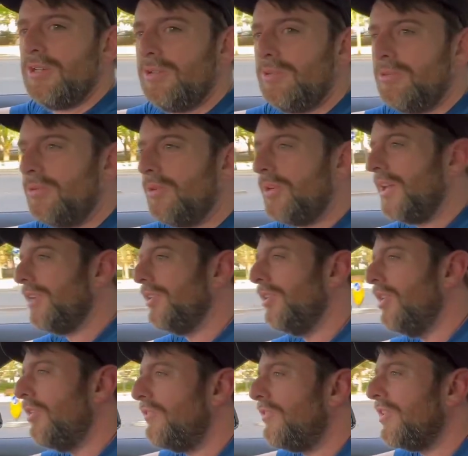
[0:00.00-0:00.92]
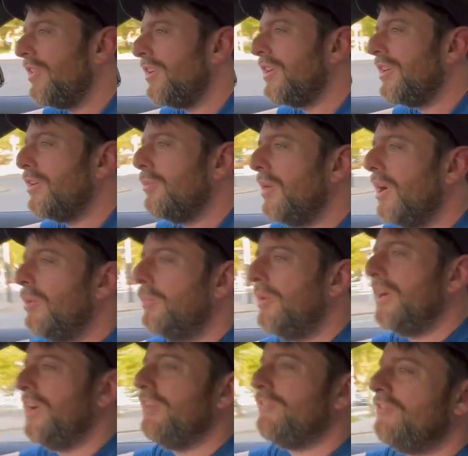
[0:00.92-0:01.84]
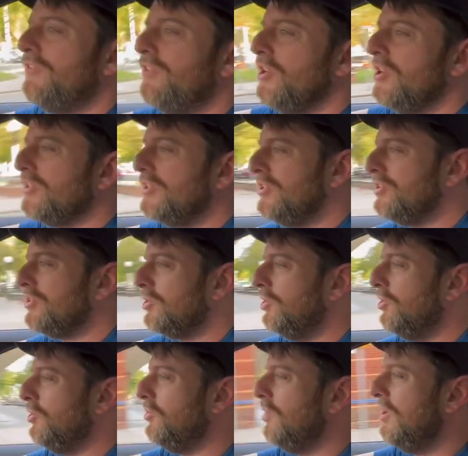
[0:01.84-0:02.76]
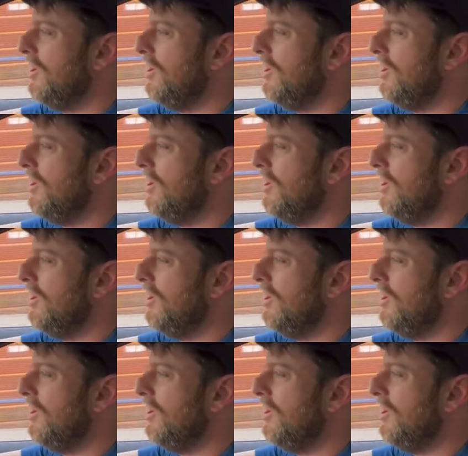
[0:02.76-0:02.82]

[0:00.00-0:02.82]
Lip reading: what I love about my F32